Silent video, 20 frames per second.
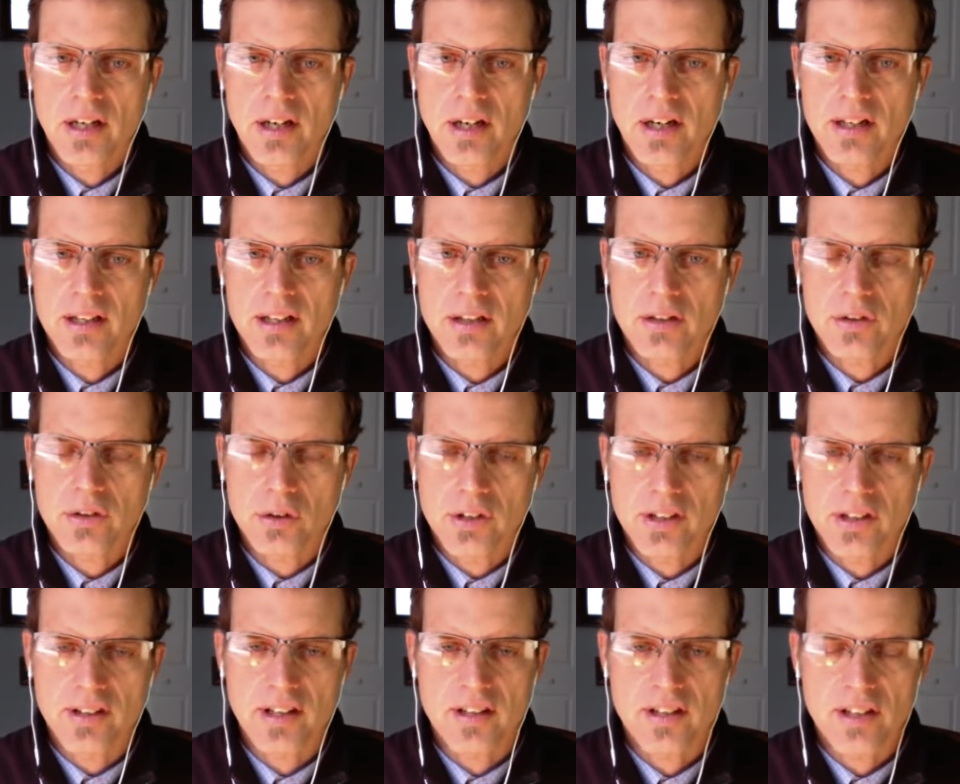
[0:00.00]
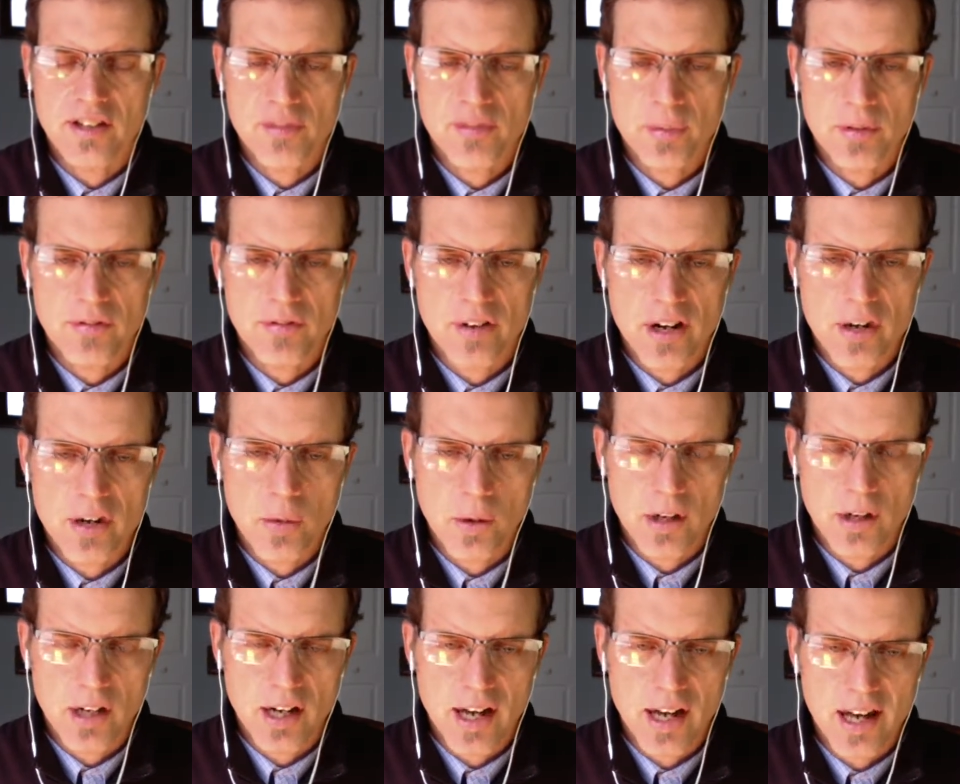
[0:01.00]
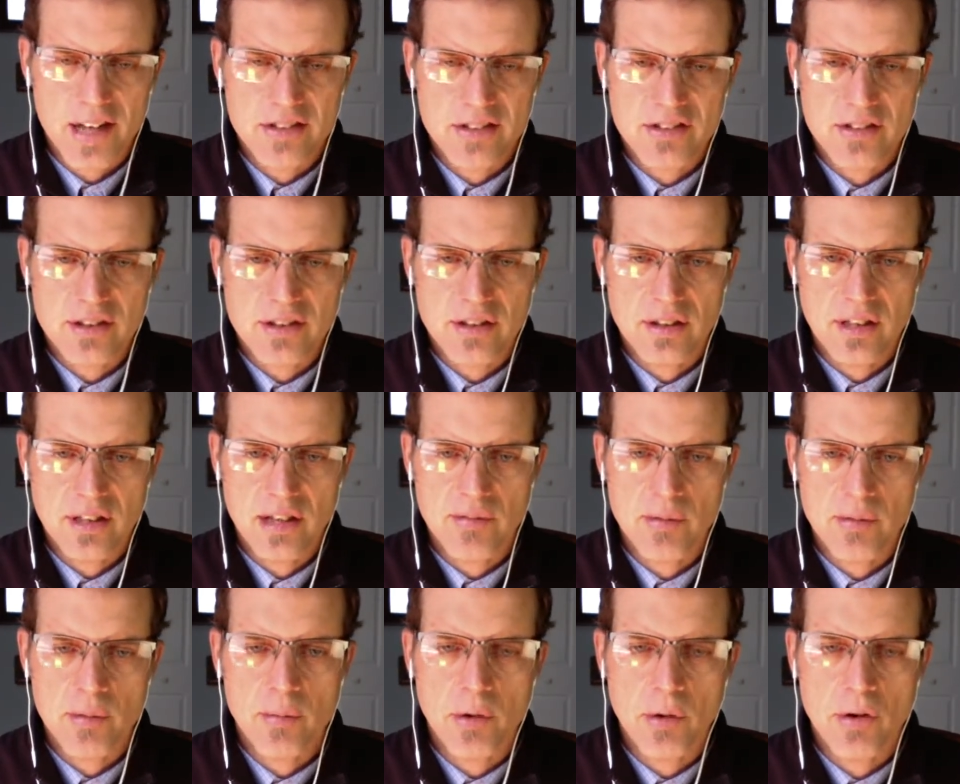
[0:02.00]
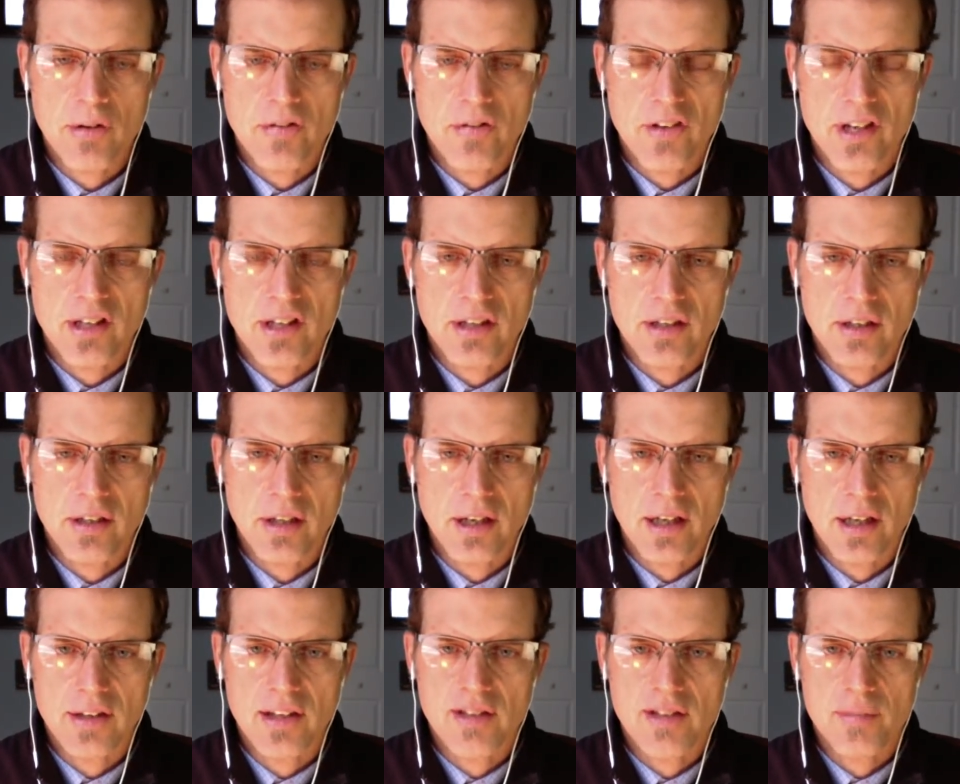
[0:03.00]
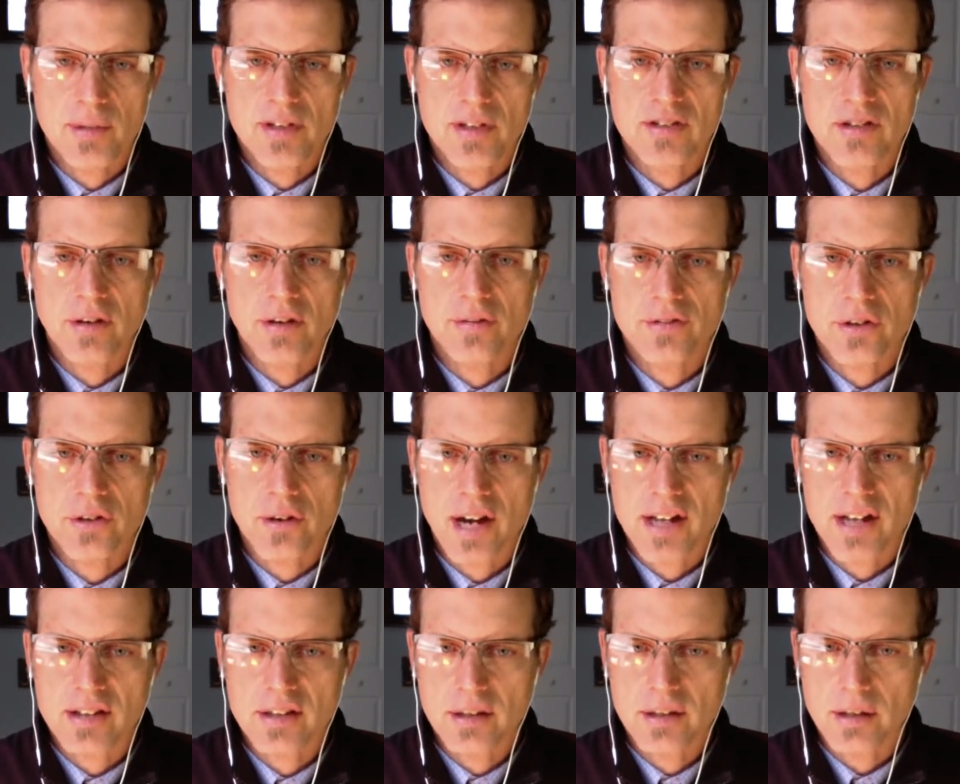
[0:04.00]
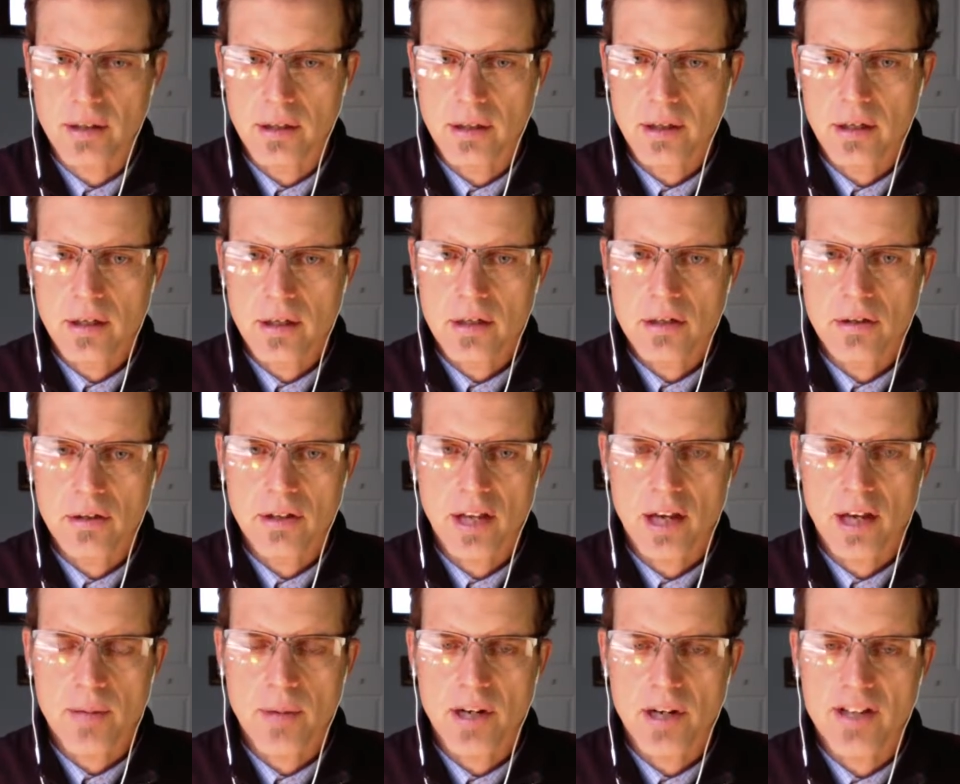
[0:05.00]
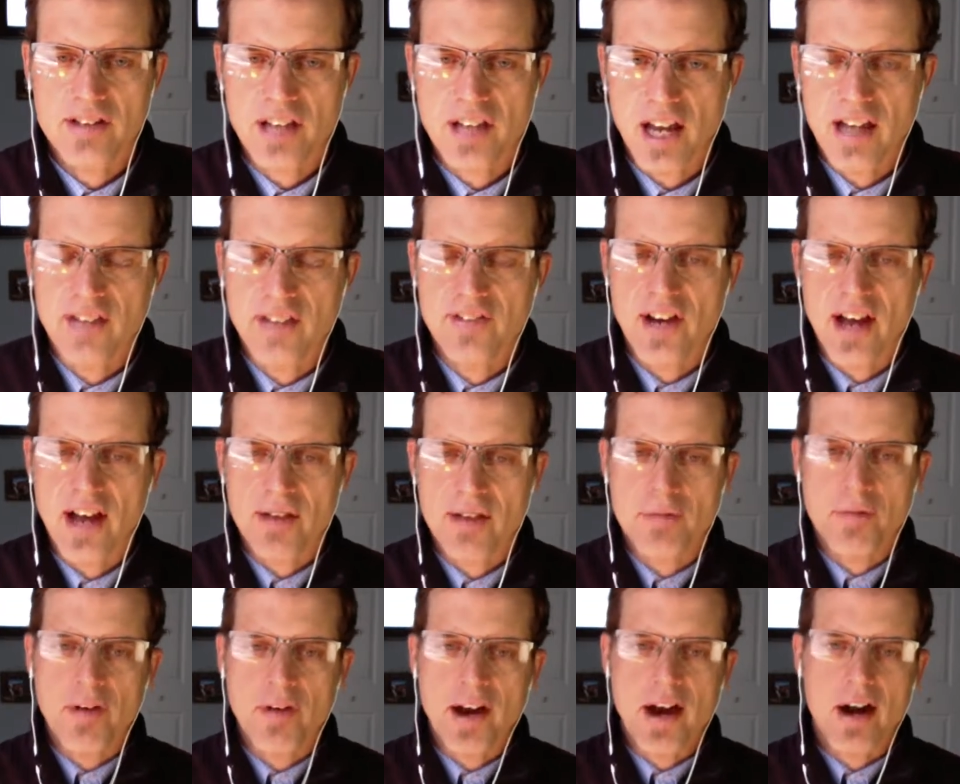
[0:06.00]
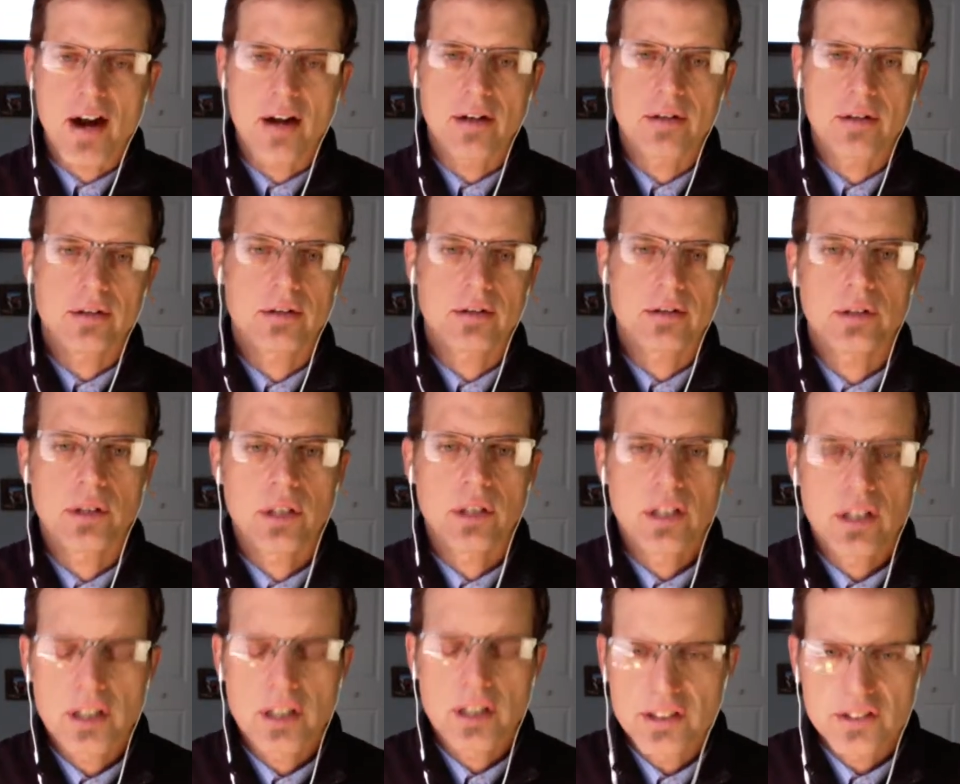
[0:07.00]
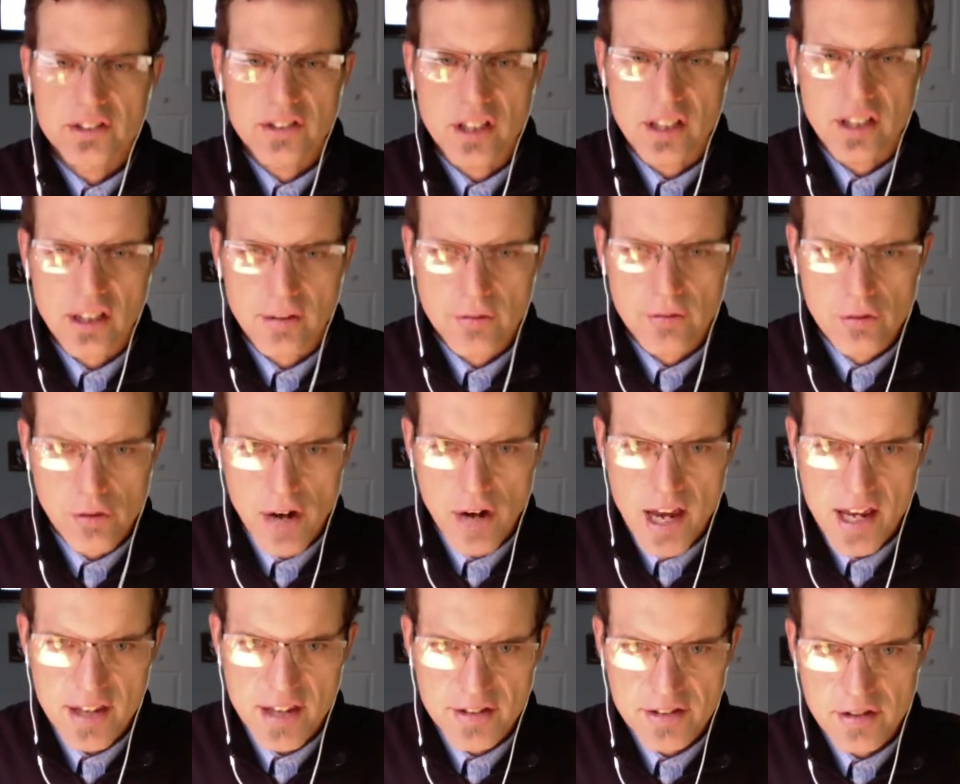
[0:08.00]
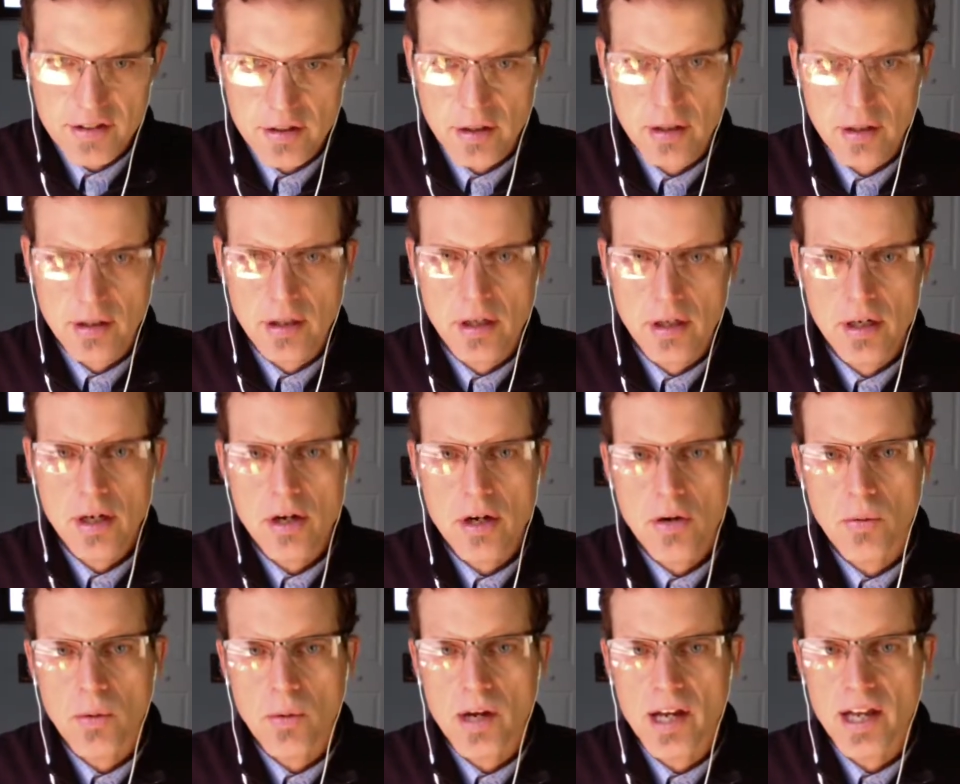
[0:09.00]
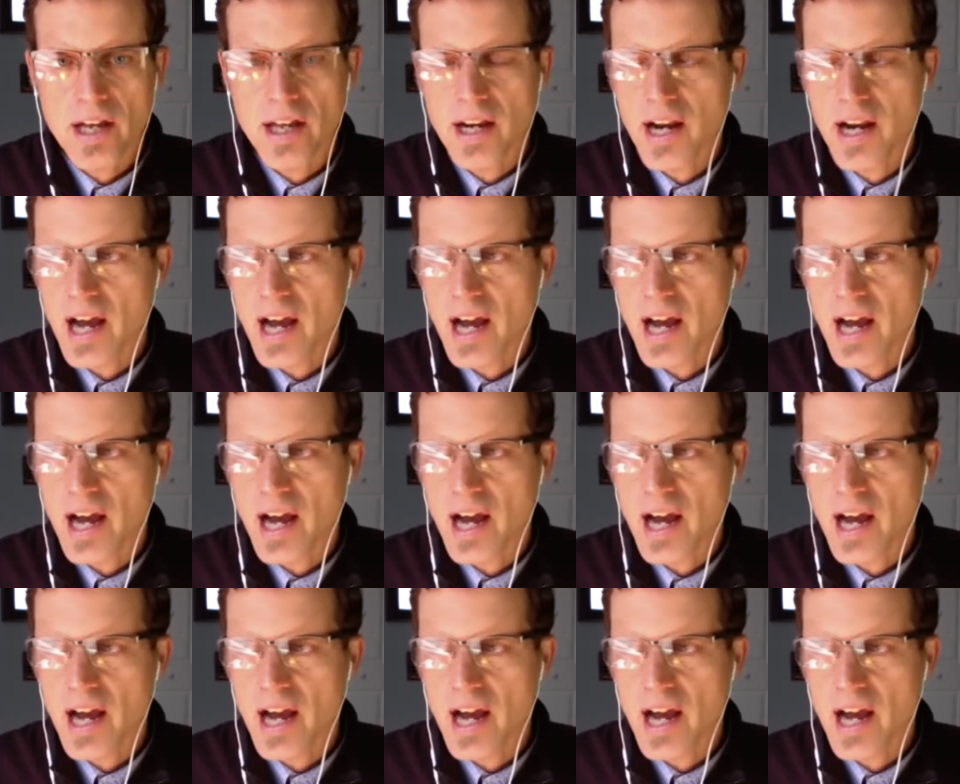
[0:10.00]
including that they've been very organized, they've been motivated, and they've been self-directed. Okay, but it's kind of not fair to give grades when